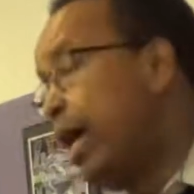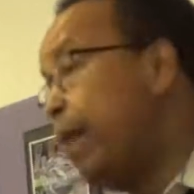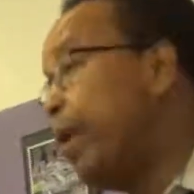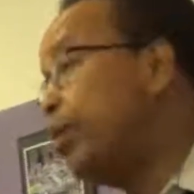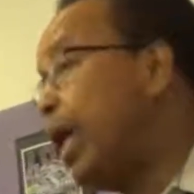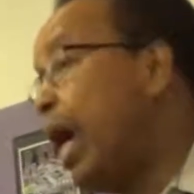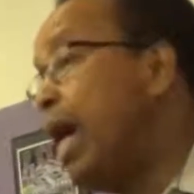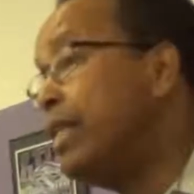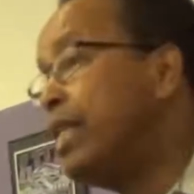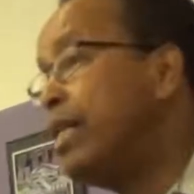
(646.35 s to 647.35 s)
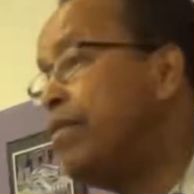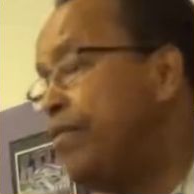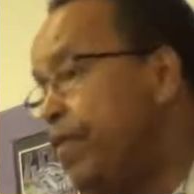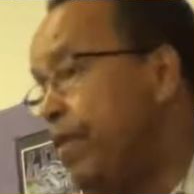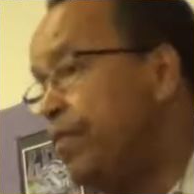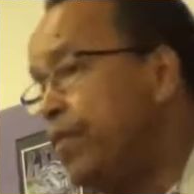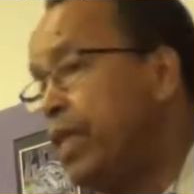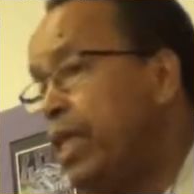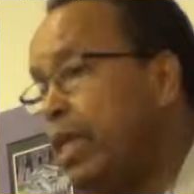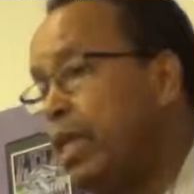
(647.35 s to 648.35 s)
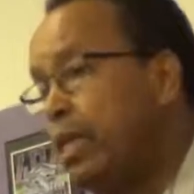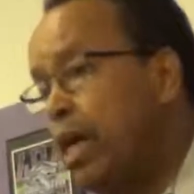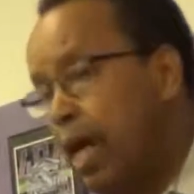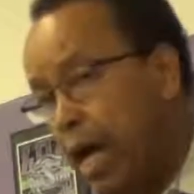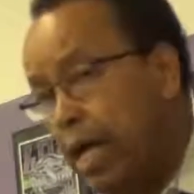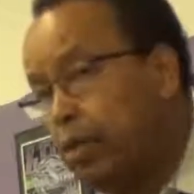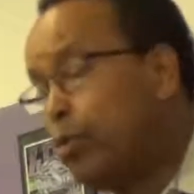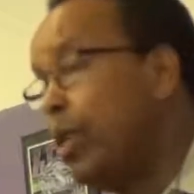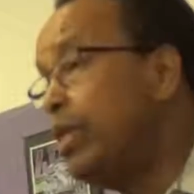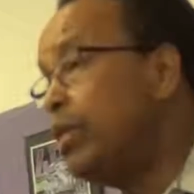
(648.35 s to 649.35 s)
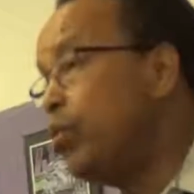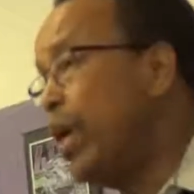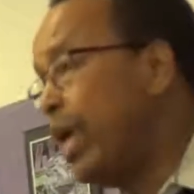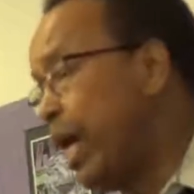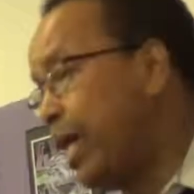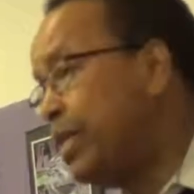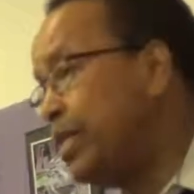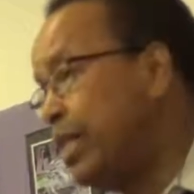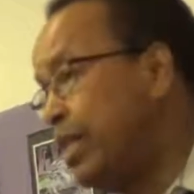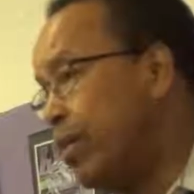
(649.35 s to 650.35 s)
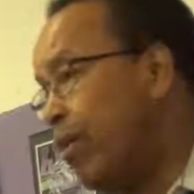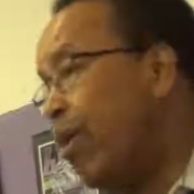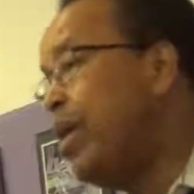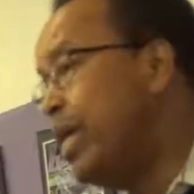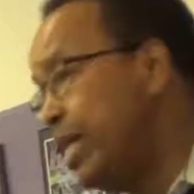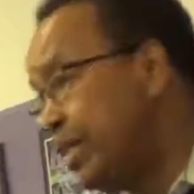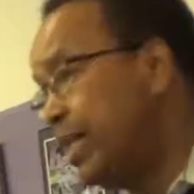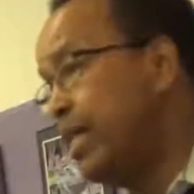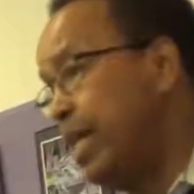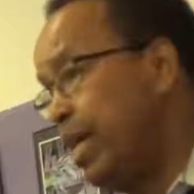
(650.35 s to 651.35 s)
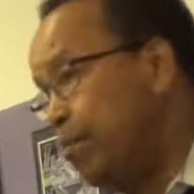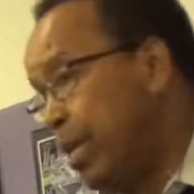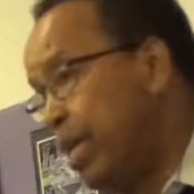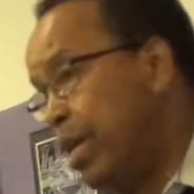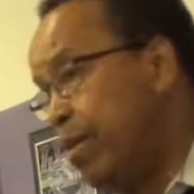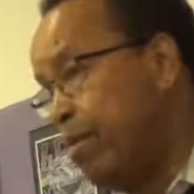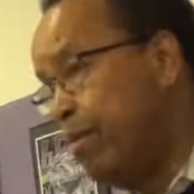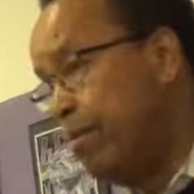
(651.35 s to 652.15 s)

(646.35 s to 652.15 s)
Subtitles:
About 150 students were arrested only yesterday in Badano.